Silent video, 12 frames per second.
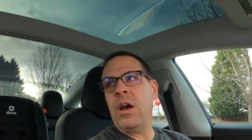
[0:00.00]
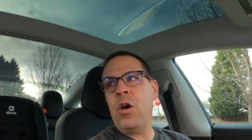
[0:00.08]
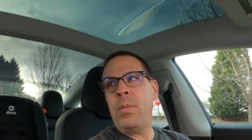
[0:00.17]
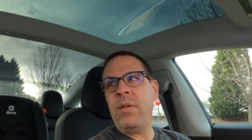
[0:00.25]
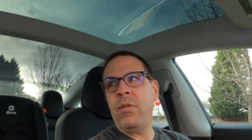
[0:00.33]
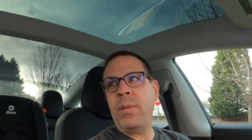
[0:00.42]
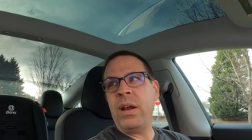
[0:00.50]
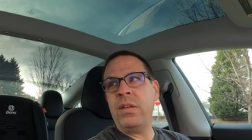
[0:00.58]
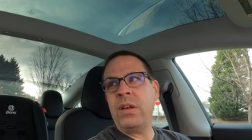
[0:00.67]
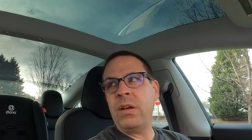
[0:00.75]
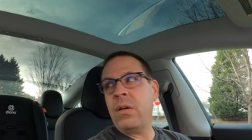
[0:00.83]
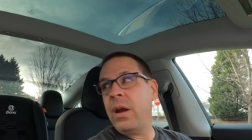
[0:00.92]
I hope
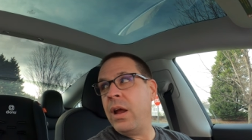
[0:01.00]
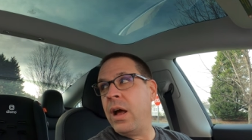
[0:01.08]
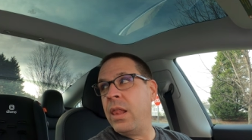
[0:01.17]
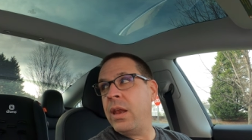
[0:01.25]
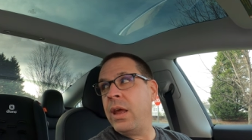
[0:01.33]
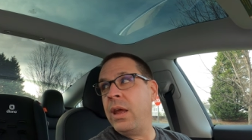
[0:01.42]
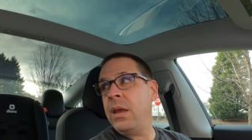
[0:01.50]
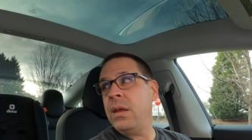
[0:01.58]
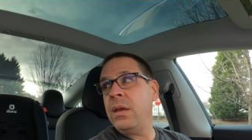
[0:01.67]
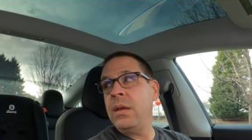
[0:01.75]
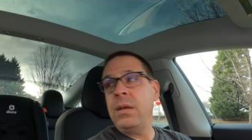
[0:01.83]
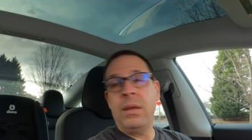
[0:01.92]
everybody's had a great holiday,
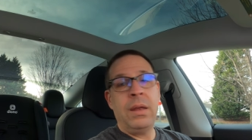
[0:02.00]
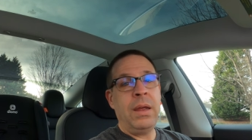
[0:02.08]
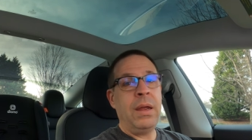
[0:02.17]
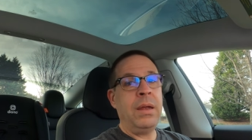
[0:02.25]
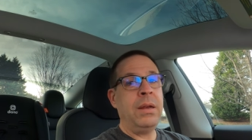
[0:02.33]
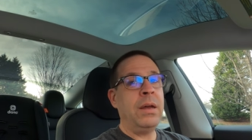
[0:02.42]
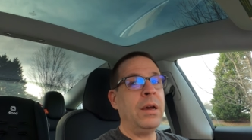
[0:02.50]
and